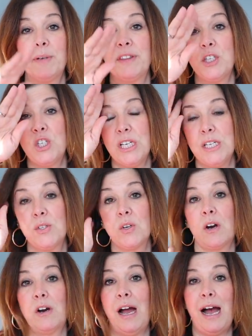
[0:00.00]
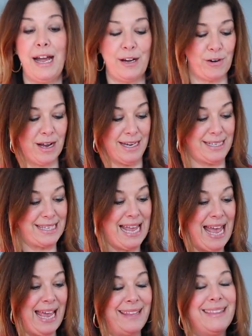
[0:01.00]
but the jeans are high rise.
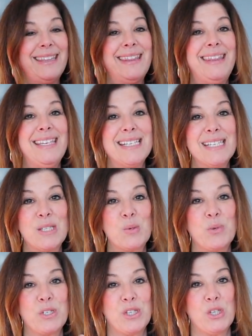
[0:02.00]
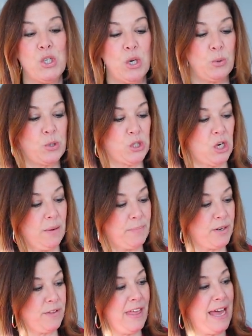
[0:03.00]
And then this was the
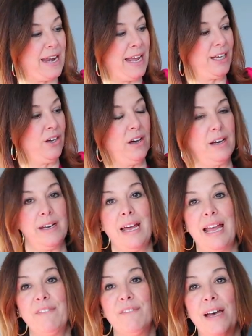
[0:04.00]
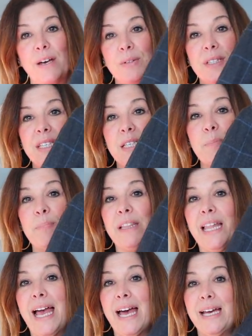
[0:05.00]
showstopper that I got. I found this
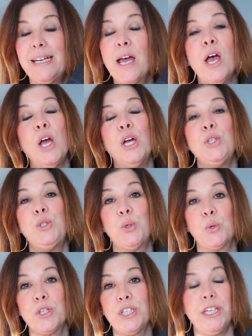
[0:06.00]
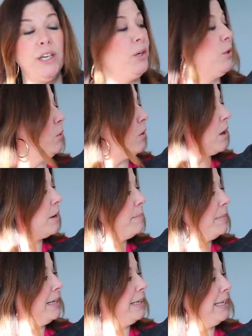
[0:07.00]
plaid Giorgio
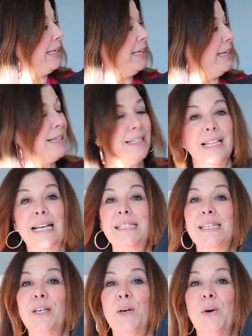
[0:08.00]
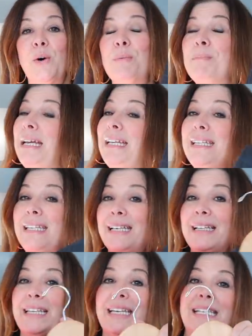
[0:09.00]
Armani Classico made in
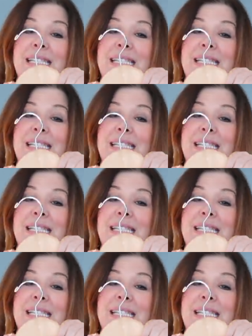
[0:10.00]
Italy,